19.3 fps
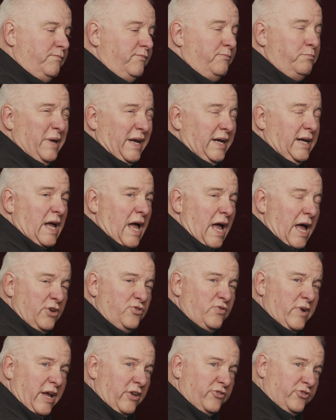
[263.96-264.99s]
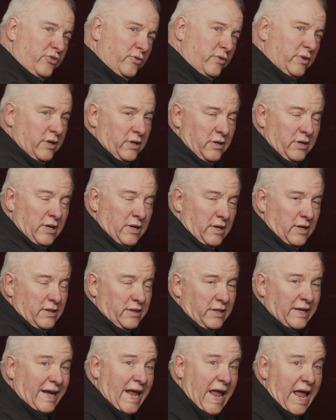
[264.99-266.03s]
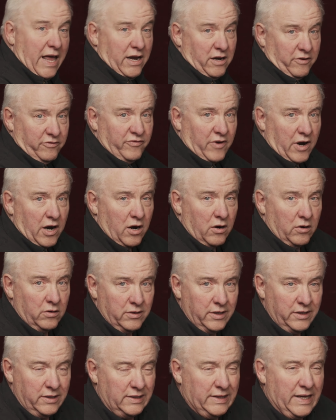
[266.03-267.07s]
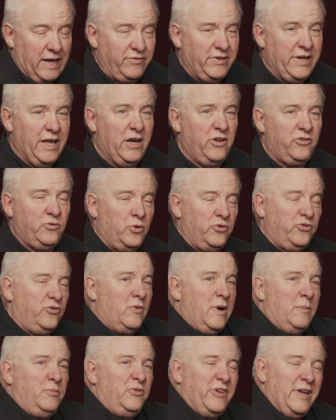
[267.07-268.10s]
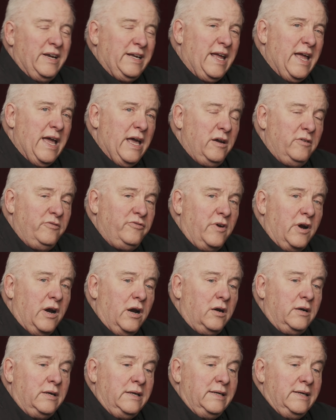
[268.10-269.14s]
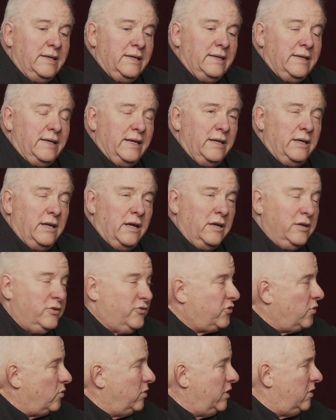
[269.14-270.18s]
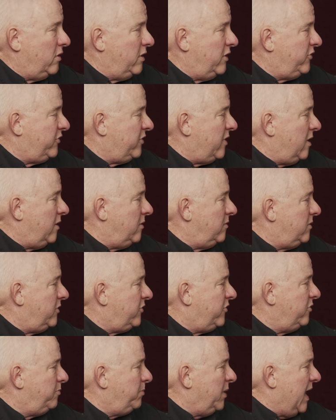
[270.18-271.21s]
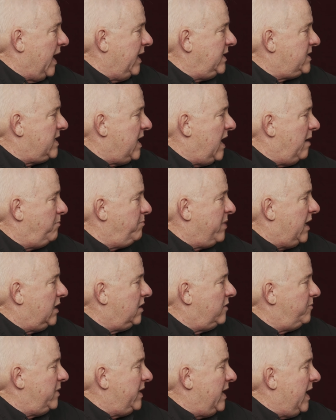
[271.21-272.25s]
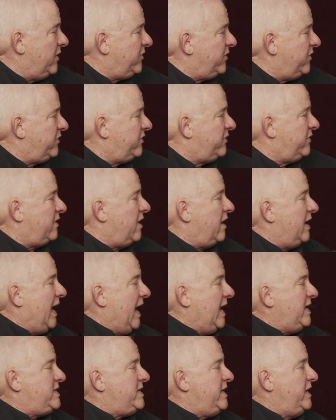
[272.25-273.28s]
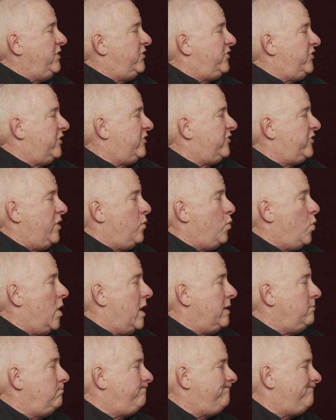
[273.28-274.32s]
big contrast to the cannon fire in the left hand. It's supposed to represent cannon fire. And so here it is. This is Blind Tom, Battle of Manassas, 1861.